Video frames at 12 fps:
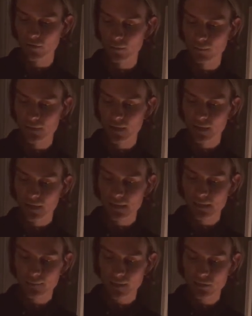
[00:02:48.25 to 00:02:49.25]
rooms and
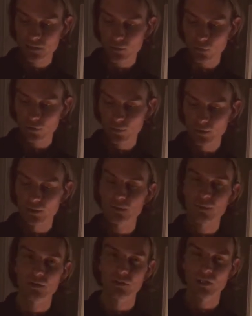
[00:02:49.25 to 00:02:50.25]
smashes
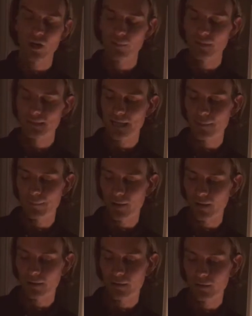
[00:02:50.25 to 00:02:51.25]
ornaments with a sharpened tent
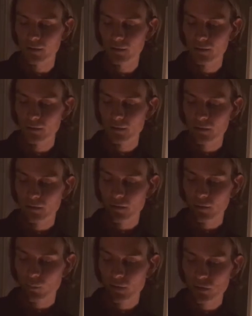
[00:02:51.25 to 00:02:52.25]
peg.
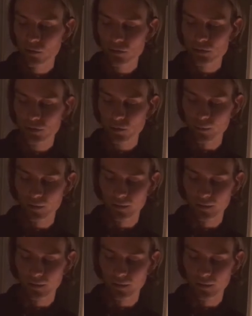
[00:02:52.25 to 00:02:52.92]
We do not stop